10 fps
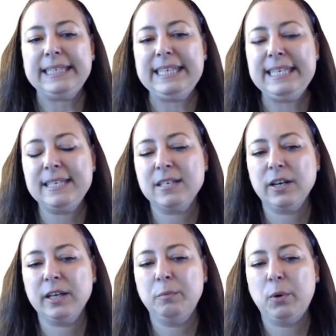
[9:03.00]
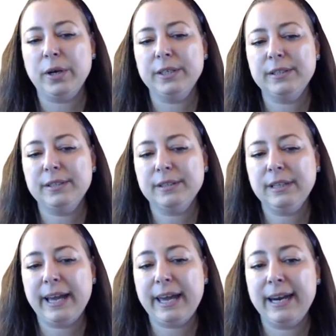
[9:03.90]
this circuit board,
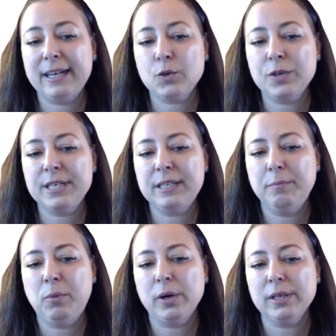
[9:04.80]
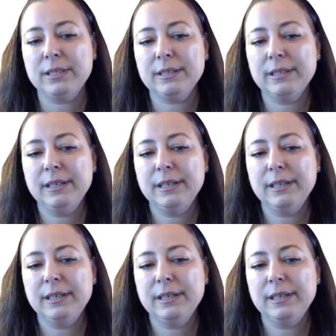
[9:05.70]
like electricity board,